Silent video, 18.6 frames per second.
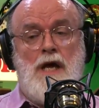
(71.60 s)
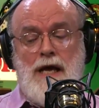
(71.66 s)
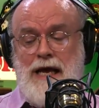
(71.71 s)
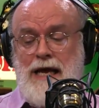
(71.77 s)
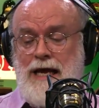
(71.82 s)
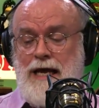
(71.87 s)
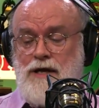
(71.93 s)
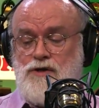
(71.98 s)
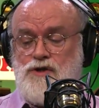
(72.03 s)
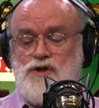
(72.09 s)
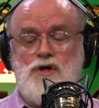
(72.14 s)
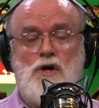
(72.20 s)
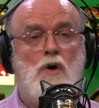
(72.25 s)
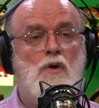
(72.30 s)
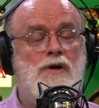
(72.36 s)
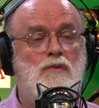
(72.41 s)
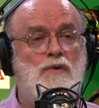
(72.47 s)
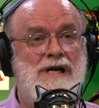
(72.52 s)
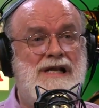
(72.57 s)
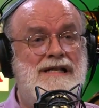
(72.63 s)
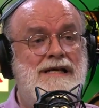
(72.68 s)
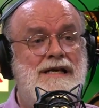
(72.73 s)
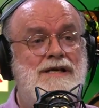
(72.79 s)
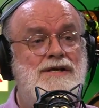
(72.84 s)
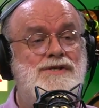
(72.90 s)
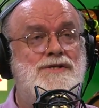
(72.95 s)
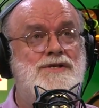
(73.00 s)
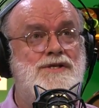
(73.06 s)
And so it really
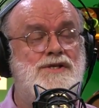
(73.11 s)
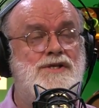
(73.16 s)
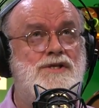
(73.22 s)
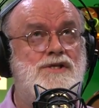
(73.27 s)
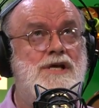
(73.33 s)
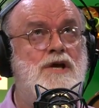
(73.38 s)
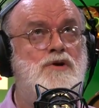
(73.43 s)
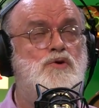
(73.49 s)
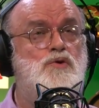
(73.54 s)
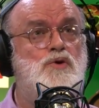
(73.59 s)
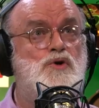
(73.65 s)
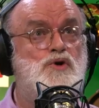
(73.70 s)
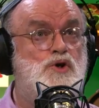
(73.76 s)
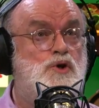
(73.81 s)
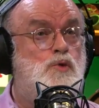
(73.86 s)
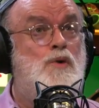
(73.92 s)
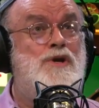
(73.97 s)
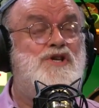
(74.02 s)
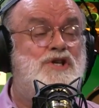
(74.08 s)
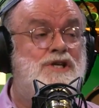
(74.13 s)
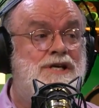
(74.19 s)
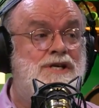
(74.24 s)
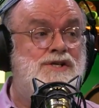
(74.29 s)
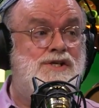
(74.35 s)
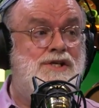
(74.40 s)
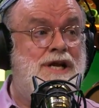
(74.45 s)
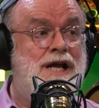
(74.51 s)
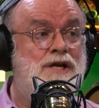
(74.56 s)
is the central switching
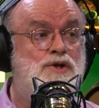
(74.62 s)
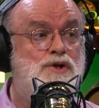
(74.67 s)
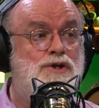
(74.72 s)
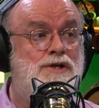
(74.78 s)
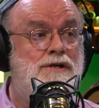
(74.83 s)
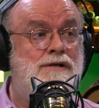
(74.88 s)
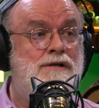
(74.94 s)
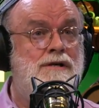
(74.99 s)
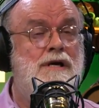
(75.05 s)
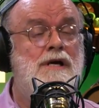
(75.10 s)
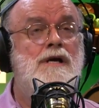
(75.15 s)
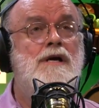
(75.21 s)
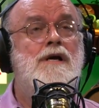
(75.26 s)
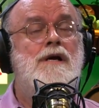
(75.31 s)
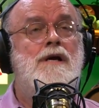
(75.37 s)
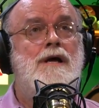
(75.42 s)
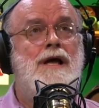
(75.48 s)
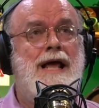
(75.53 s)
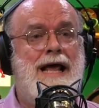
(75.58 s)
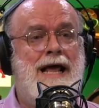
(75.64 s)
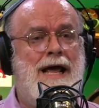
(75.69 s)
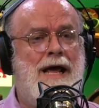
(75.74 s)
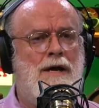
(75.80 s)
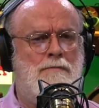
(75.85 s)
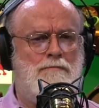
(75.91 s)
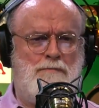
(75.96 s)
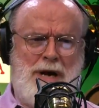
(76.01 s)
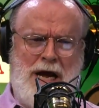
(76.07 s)
station
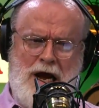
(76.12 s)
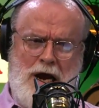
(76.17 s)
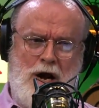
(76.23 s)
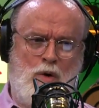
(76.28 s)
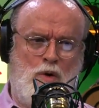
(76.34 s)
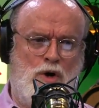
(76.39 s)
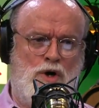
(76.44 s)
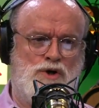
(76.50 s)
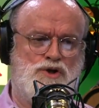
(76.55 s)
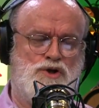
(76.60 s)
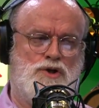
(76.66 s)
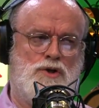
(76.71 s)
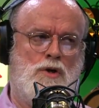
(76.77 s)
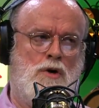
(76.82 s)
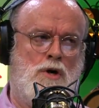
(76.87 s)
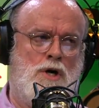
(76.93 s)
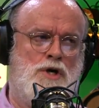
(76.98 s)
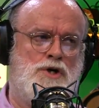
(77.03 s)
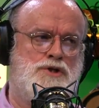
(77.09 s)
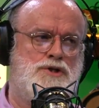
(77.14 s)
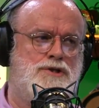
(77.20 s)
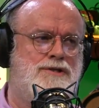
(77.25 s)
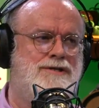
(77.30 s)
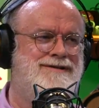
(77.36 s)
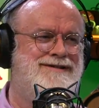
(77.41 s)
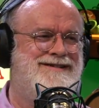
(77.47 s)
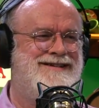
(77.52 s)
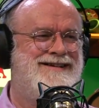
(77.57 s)
and power
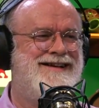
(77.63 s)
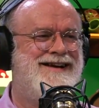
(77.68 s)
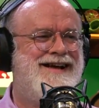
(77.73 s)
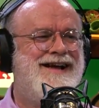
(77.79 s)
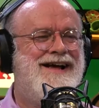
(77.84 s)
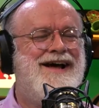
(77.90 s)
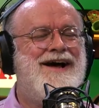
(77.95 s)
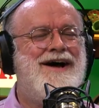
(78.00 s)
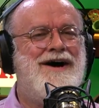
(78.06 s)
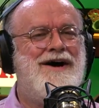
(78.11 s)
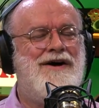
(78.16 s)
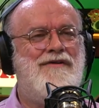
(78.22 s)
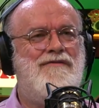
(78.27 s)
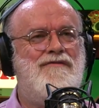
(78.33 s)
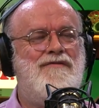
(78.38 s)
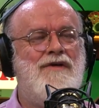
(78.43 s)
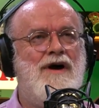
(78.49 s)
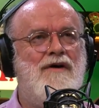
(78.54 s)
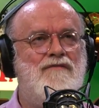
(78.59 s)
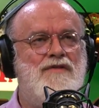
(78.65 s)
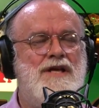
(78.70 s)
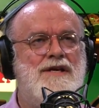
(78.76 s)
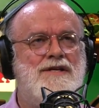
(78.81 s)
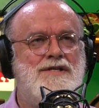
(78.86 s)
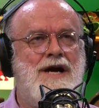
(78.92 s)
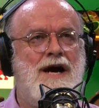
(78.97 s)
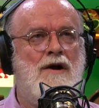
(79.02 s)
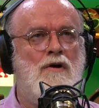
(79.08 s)
source of, of the
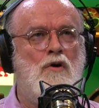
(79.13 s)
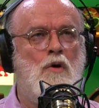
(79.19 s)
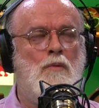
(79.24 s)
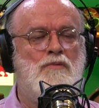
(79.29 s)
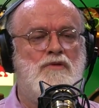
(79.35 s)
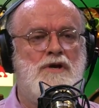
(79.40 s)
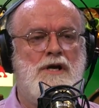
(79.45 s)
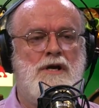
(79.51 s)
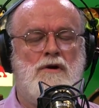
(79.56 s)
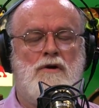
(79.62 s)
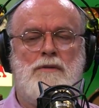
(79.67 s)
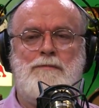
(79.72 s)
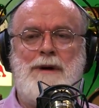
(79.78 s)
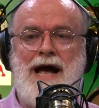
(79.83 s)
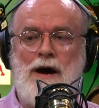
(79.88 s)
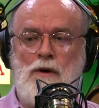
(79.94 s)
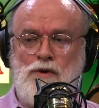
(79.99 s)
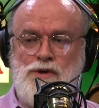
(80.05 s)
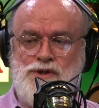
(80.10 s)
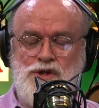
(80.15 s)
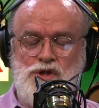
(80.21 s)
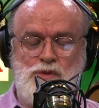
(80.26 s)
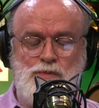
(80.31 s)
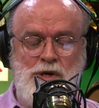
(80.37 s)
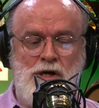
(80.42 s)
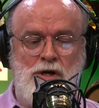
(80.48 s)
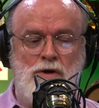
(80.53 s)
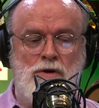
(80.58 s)
entire home theater. It powers the
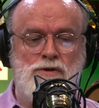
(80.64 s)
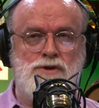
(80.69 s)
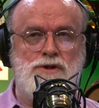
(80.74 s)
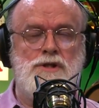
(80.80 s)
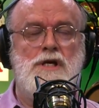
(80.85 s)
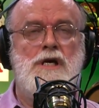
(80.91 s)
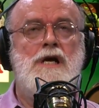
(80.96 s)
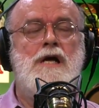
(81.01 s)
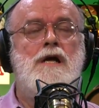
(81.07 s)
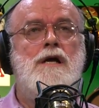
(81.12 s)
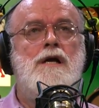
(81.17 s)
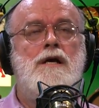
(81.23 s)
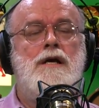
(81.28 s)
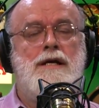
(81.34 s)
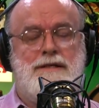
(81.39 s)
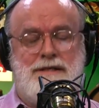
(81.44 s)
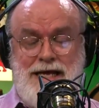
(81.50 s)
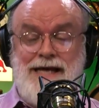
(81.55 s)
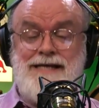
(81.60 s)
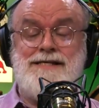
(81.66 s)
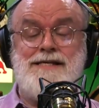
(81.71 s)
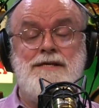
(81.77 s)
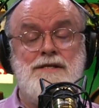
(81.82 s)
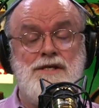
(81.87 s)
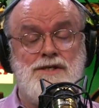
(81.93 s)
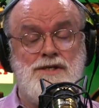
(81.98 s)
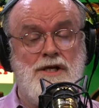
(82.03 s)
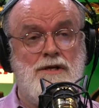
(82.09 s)
speakers, it takes
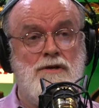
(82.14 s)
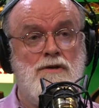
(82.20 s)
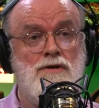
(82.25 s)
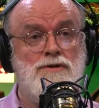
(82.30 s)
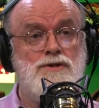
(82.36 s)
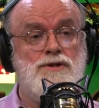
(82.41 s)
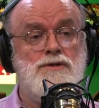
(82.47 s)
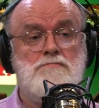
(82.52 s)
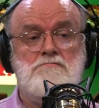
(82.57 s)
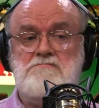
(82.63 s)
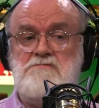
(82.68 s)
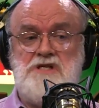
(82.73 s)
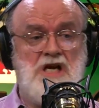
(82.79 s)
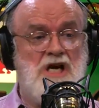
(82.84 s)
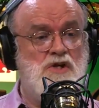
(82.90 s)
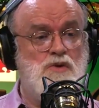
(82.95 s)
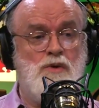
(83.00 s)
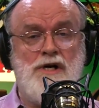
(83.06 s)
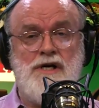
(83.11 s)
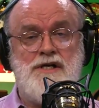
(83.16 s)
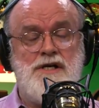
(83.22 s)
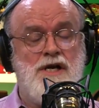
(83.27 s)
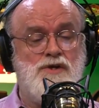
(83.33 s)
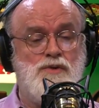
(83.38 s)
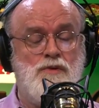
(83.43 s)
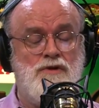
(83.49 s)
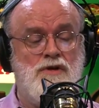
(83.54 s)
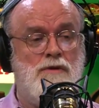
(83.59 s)
in the signals, does what it
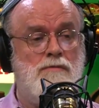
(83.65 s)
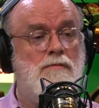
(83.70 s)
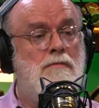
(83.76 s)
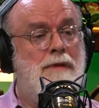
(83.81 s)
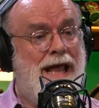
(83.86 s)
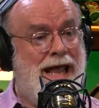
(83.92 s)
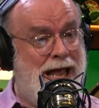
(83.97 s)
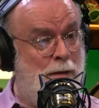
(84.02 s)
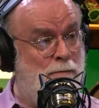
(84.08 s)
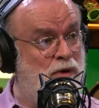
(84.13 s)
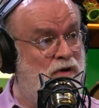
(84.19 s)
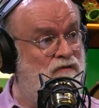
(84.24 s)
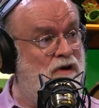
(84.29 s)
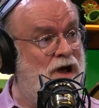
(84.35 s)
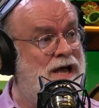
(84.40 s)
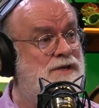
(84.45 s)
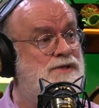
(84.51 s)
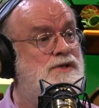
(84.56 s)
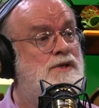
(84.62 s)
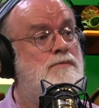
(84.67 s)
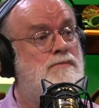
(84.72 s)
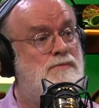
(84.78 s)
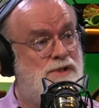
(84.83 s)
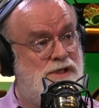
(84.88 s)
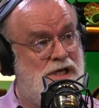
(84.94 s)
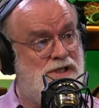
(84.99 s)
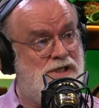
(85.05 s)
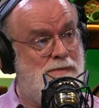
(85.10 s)
does with them, amplifies them,
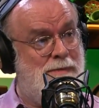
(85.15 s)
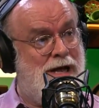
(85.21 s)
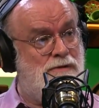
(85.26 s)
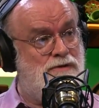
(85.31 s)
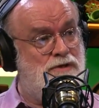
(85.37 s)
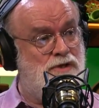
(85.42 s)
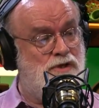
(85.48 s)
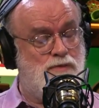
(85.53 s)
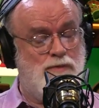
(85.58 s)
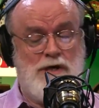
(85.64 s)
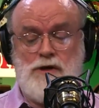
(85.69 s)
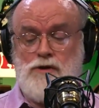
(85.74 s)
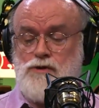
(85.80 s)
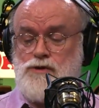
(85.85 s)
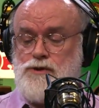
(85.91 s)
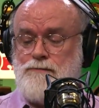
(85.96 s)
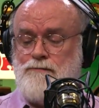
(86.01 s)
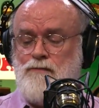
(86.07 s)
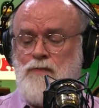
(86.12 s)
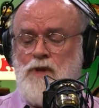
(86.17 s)
sends them out to the speakers.